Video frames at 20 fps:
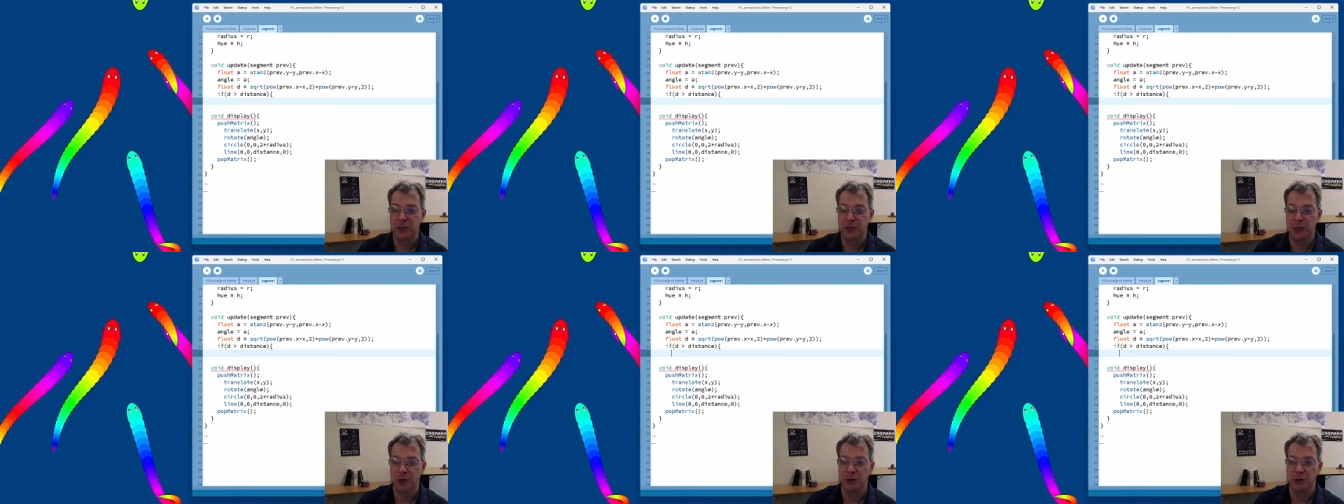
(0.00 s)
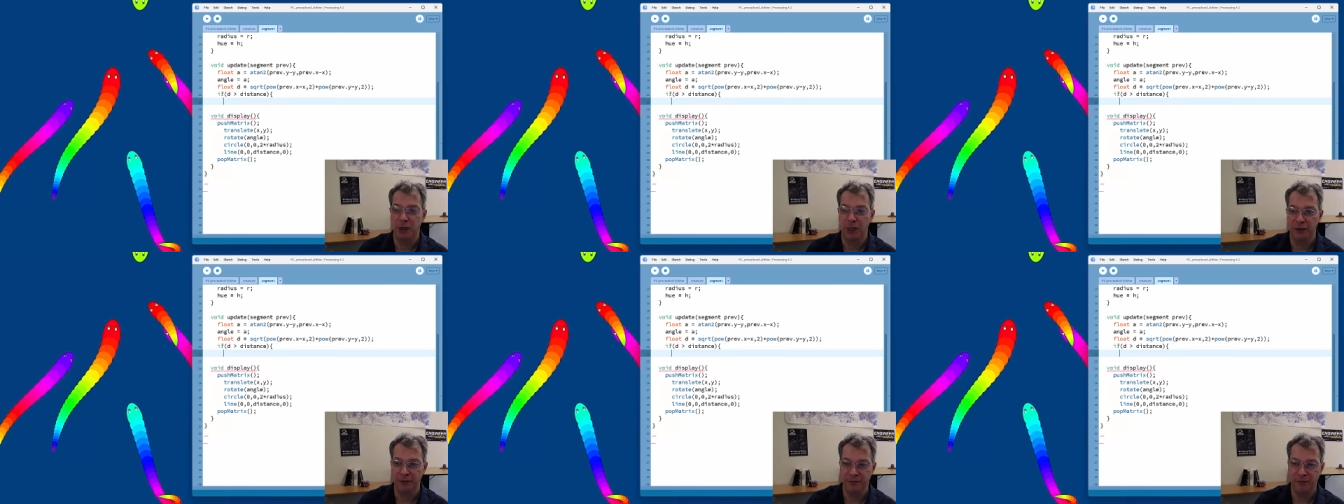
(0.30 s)

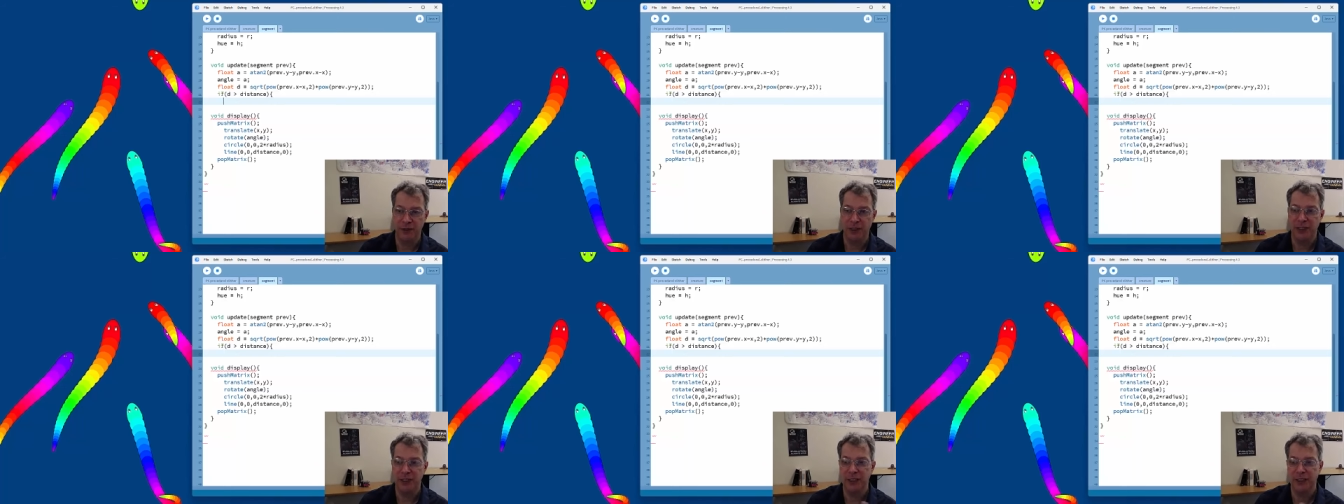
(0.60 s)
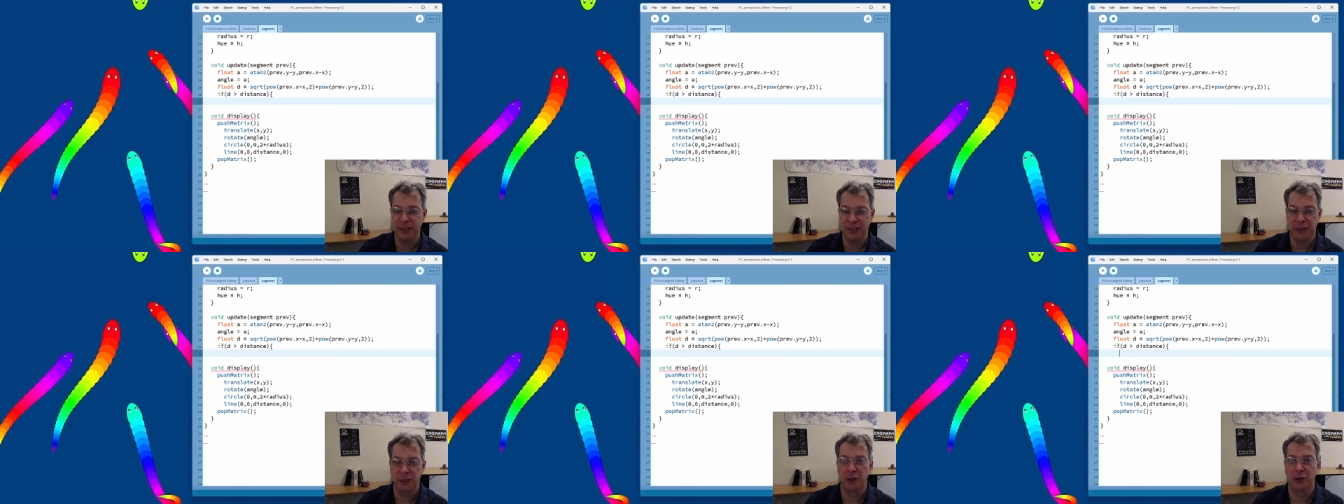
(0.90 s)
So if
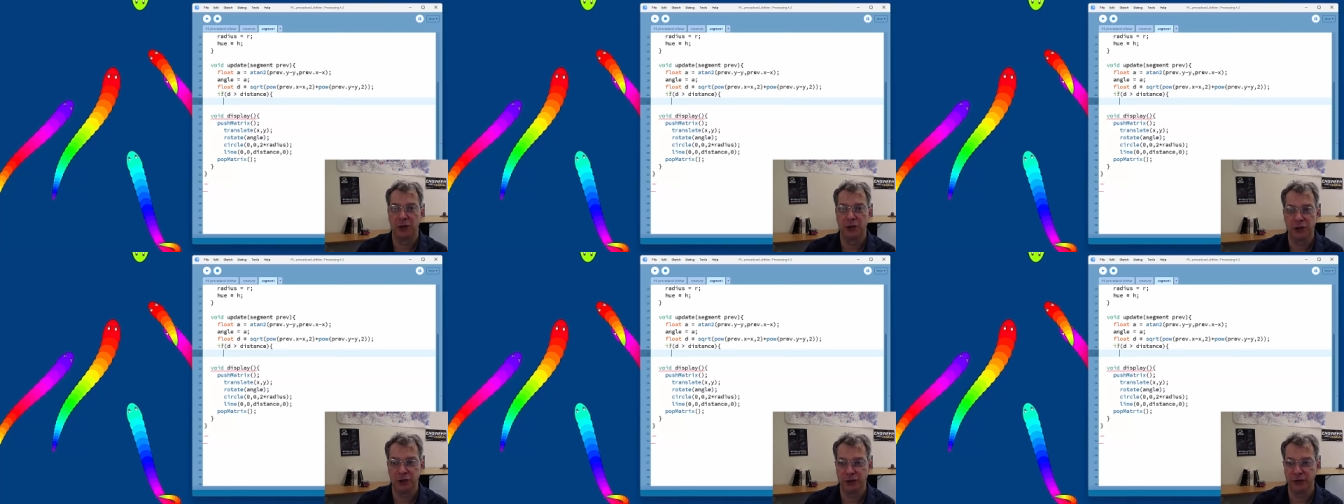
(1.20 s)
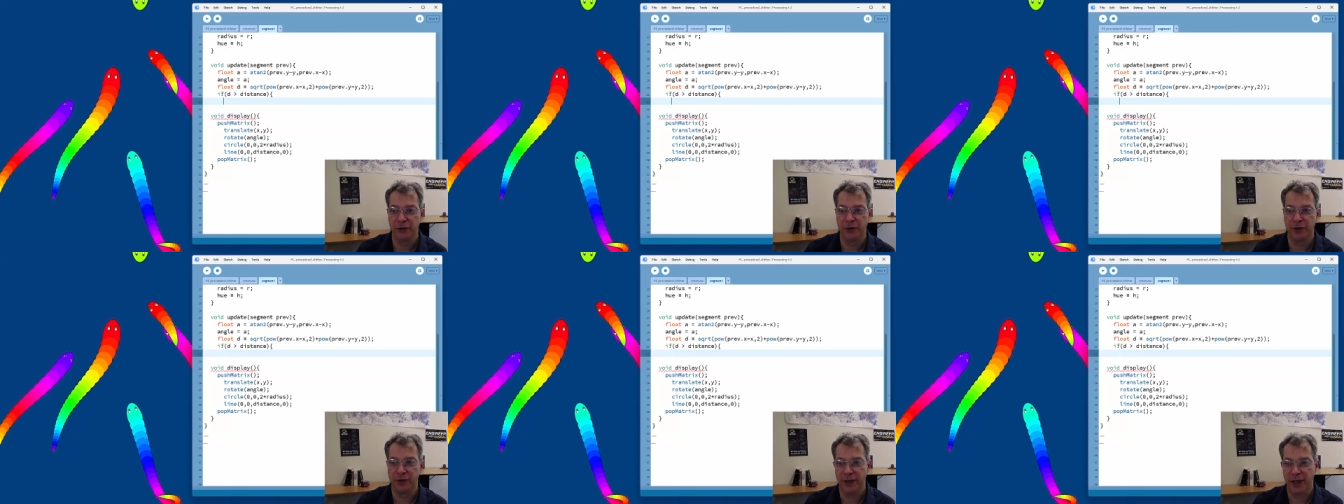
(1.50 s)
D is
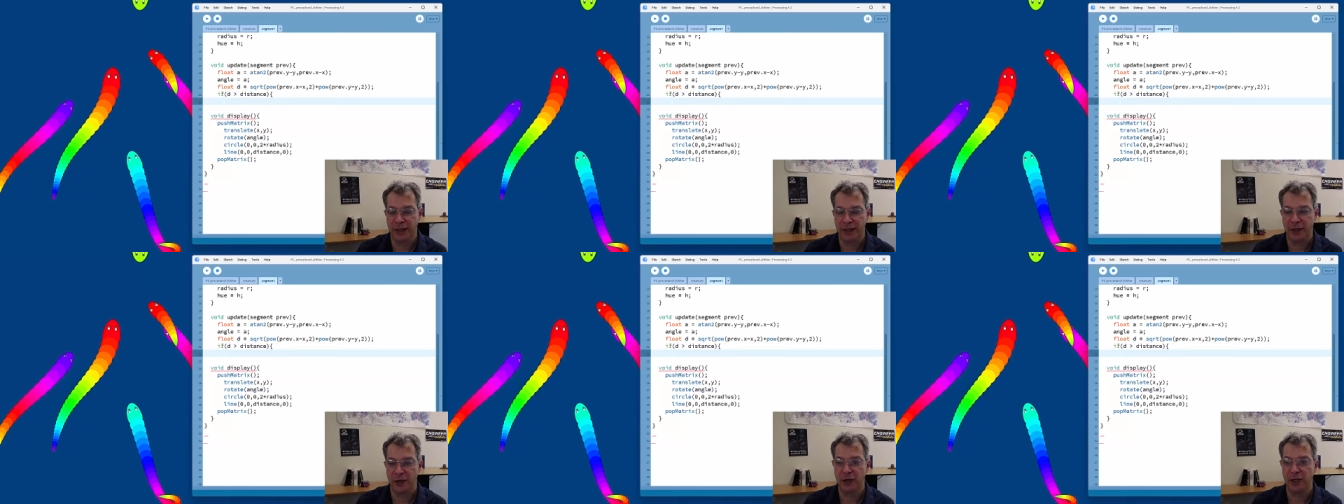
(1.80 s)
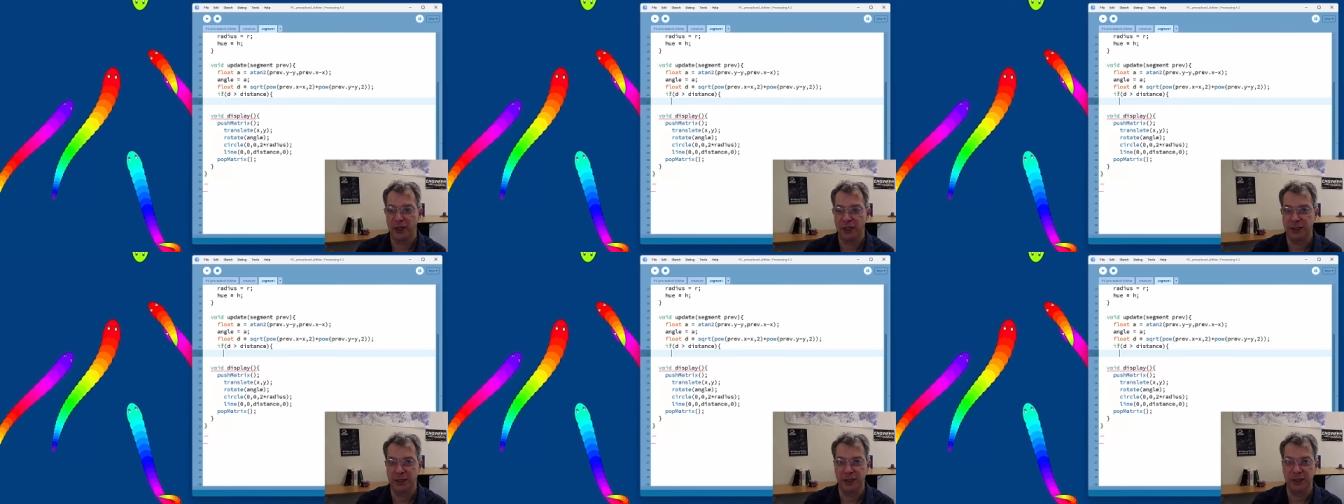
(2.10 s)
larger than that
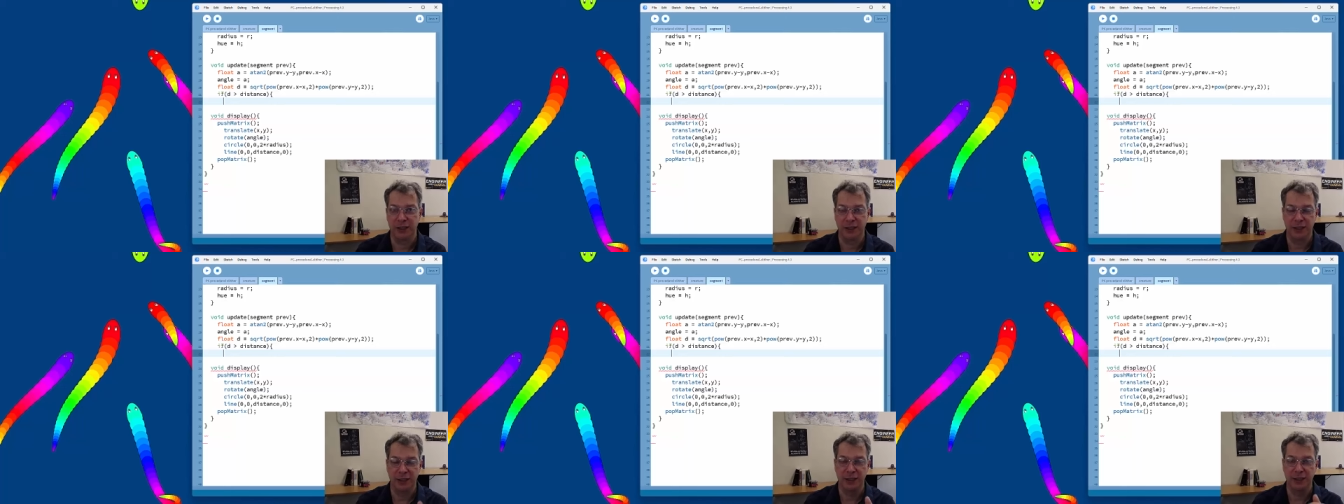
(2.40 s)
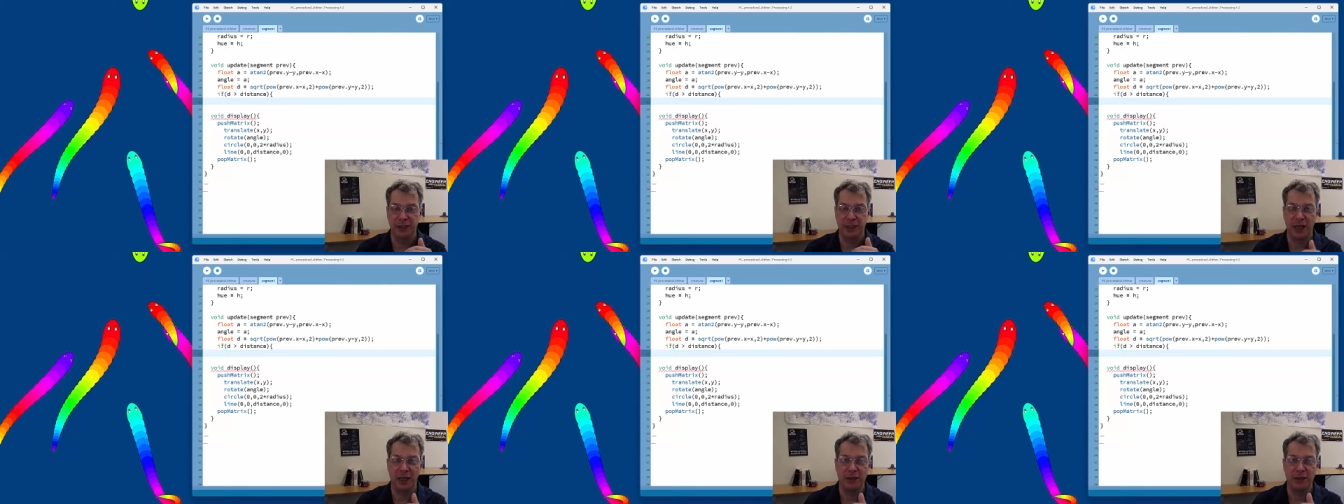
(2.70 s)
target distance,